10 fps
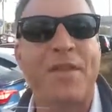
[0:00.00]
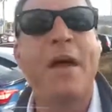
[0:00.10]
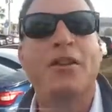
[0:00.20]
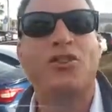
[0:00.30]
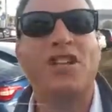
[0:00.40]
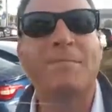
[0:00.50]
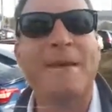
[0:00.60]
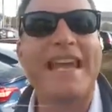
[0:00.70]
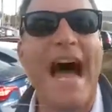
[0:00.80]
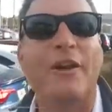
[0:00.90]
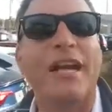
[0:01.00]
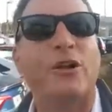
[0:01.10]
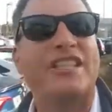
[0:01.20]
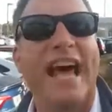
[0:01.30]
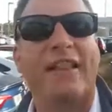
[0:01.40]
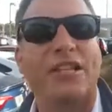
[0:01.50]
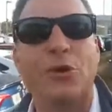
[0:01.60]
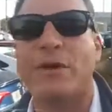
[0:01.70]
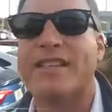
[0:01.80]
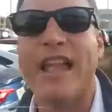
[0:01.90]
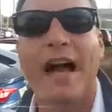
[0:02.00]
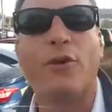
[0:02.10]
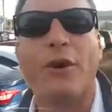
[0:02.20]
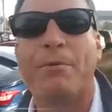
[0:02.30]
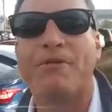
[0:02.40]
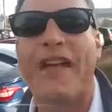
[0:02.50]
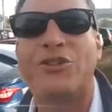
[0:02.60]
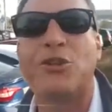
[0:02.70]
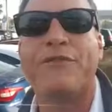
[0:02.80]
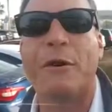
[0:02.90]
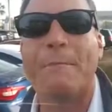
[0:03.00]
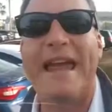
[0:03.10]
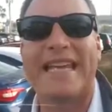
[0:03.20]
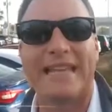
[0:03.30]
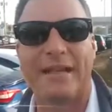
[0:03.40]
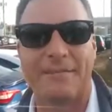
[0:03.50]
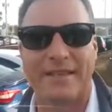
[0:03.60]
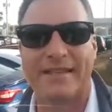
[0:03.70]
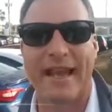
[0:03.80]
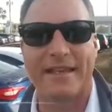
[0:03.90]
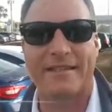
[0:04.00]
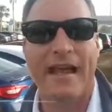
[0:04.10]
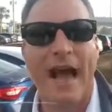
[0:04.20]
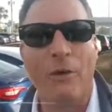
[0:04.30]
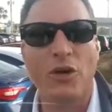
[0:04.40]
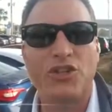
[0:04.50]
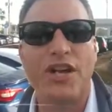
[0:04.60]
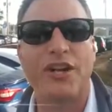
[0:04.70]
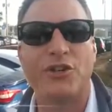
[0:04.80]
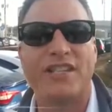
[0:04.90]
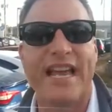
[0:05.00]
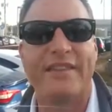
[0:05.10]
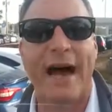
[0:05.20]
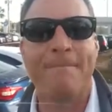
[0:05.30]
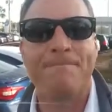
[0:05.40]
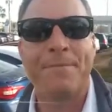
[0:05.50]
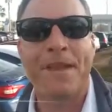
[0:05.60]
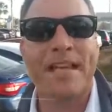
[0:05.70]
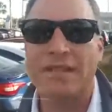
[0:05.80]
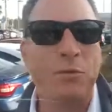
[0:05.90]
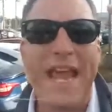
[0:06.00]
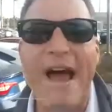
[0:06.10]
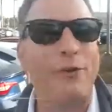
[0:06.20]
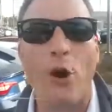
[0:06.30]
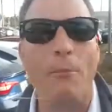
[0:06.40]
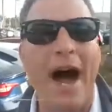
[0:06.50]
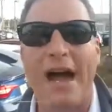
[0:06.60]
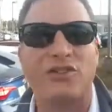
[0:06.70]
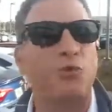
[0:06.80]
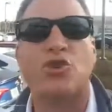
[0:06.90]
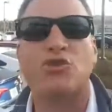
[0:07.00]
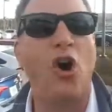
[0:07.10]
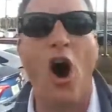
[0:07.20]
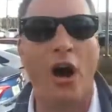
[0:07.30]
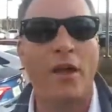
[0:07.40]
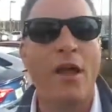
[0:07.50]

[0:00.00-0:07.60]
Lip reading: Just me out here telling you is not going to prevent you from making the mistakes. I want you to understand that. Because we have our own minds. We're strong.